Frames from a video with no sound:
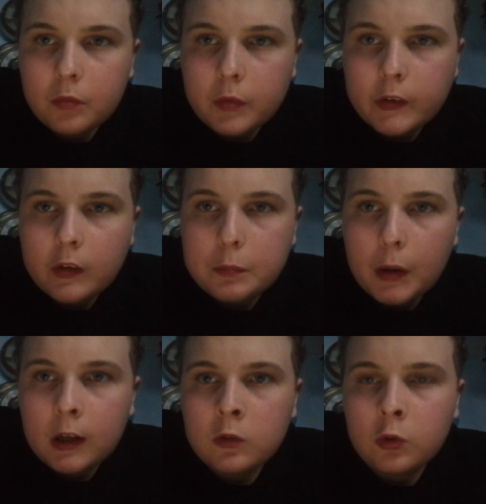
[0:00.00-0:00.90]
This is
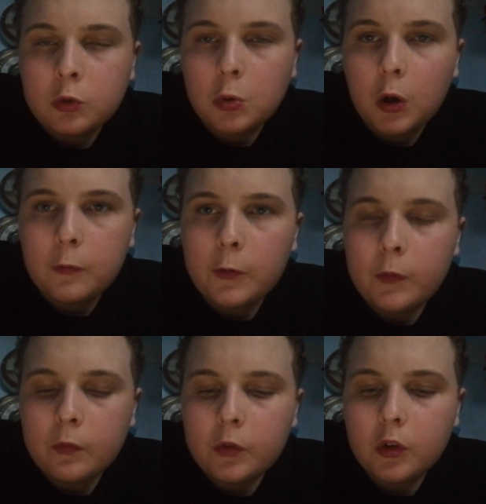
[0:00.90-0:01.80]
part two of
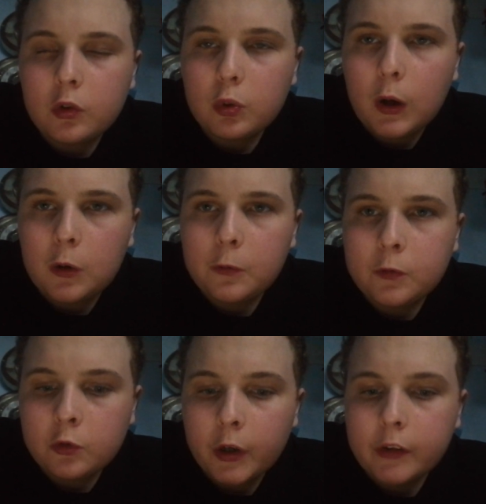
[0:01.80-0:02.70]
The
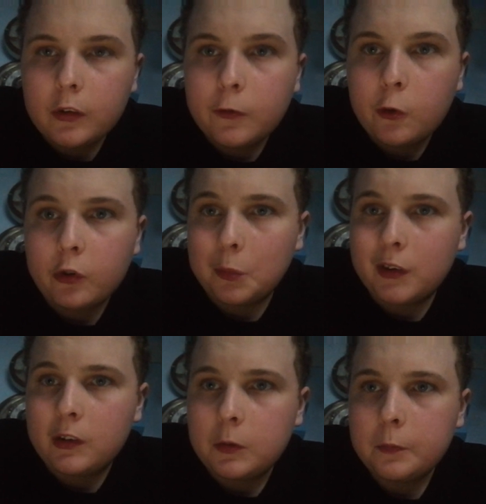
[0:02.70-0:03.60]
12 Trains of
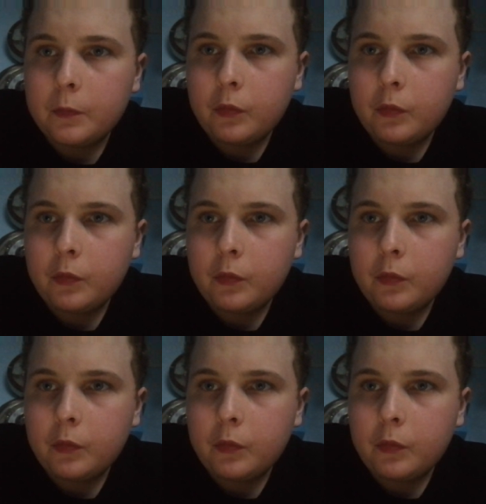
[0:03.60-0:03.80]
Christmas,